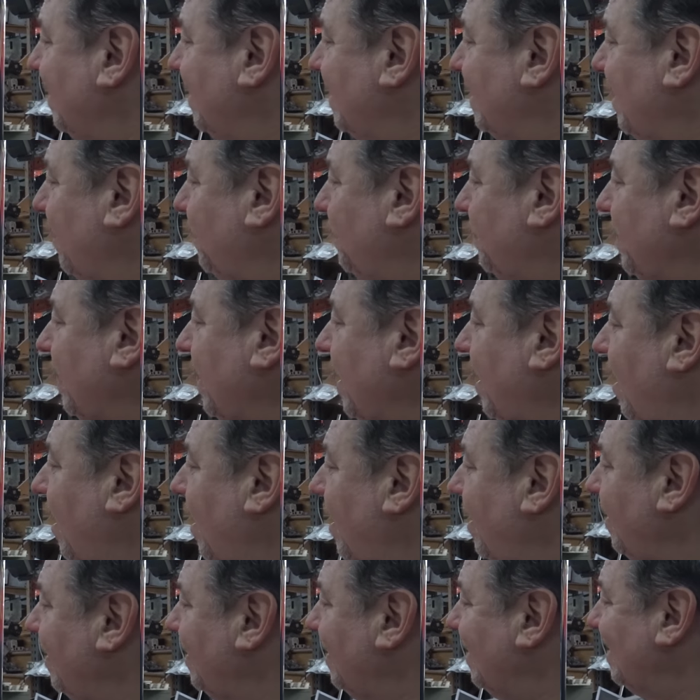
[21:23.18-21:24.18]

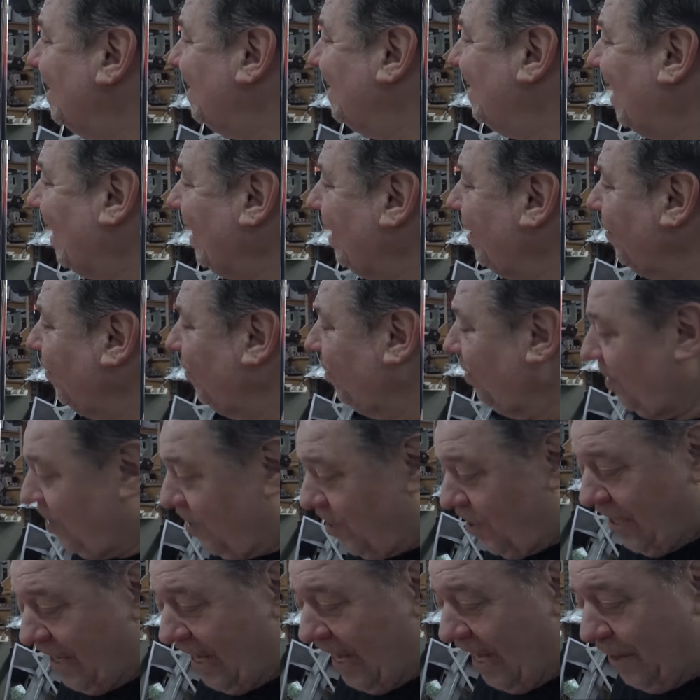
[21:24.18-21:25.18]
Decepticon Designer
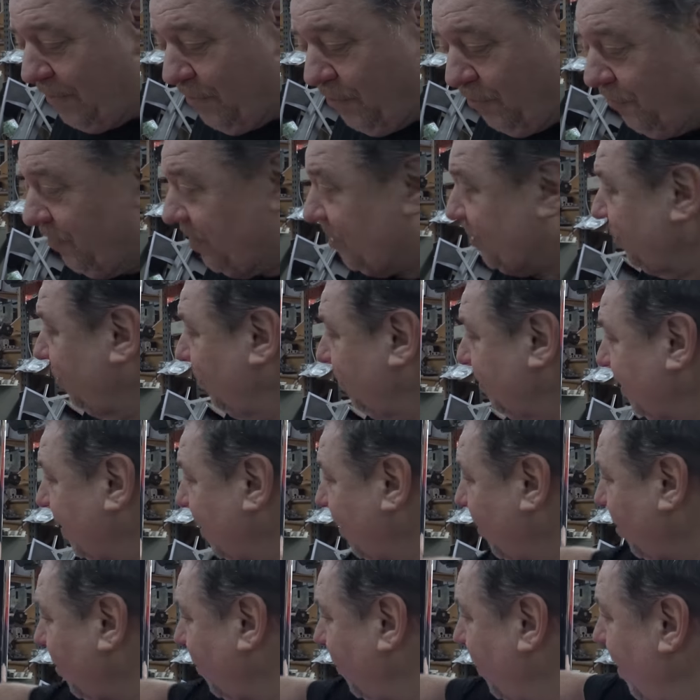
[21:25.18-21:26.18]
Game Originals.
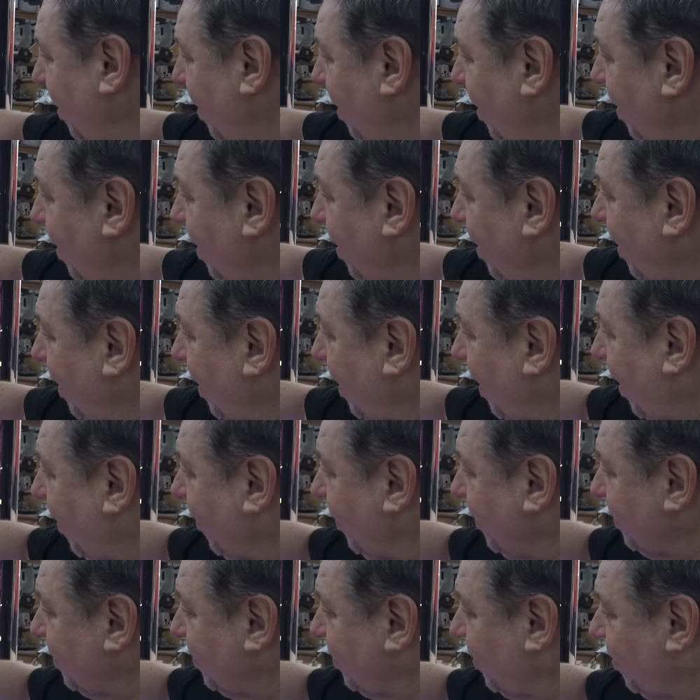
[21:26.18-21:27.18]
And look,
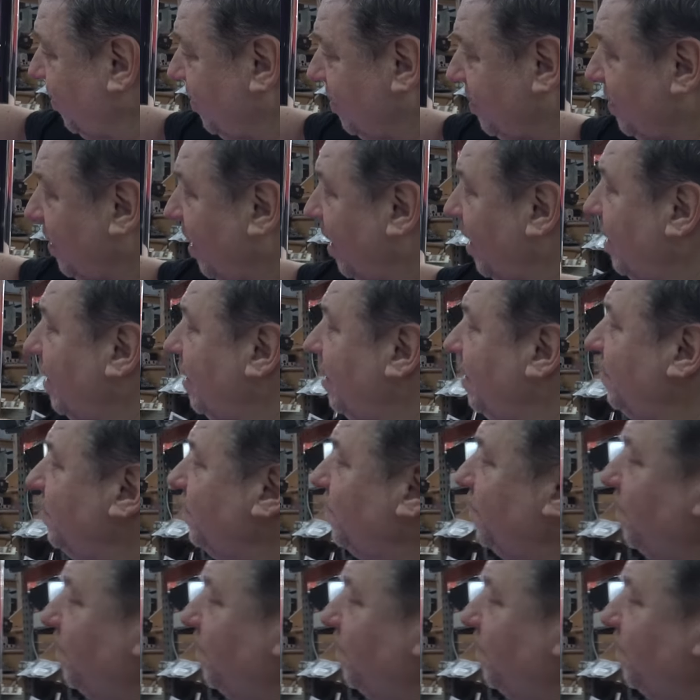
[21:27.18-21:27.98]
Gary Stern signed it.